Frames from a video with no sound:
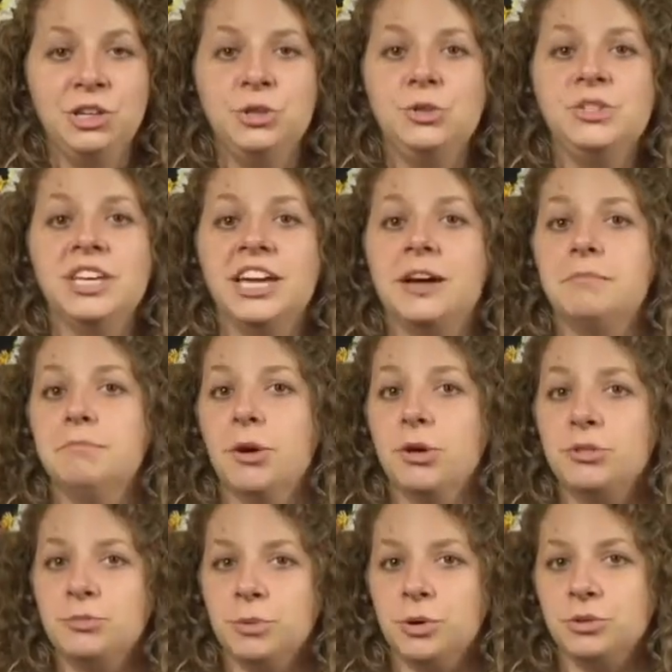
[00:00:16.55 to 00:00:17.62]
You take on
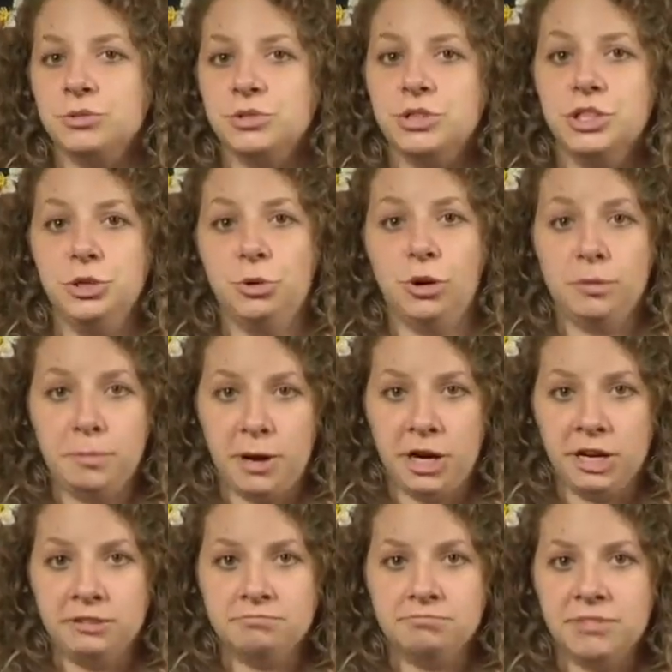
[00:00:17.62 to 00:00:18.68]
both roles, your
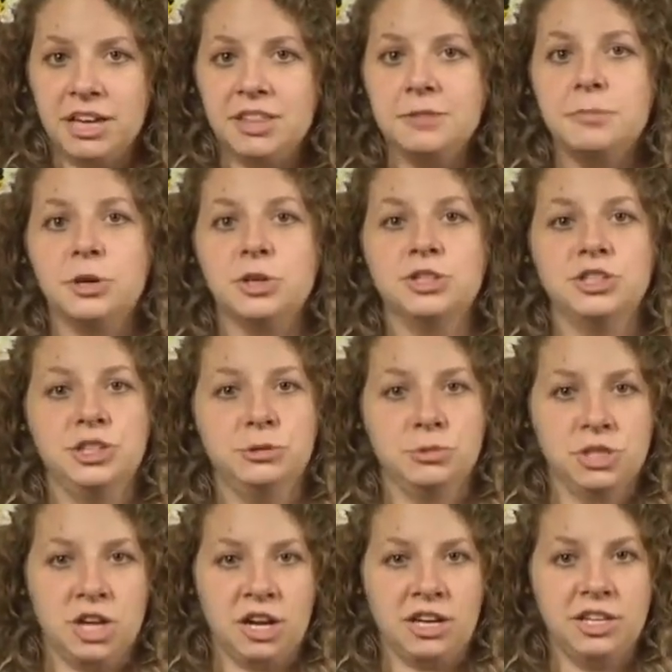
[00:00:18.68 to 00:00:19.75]
part and the person you
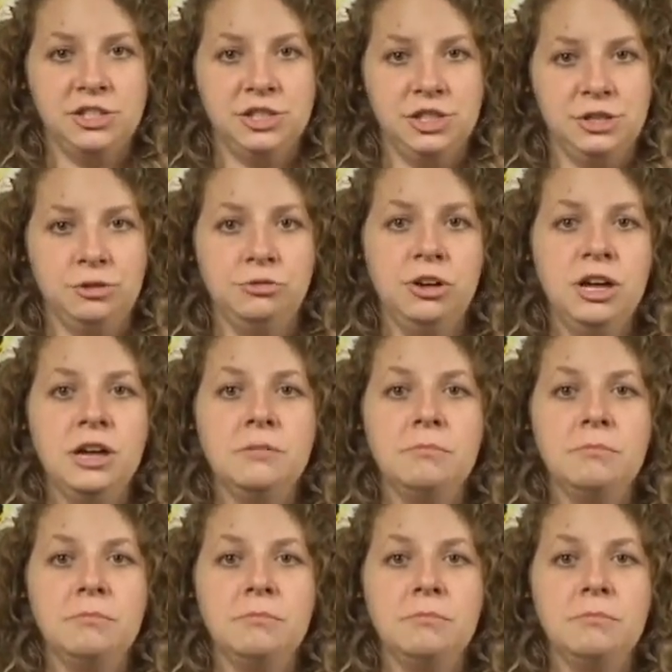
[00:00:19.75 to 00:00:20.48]
were talking to,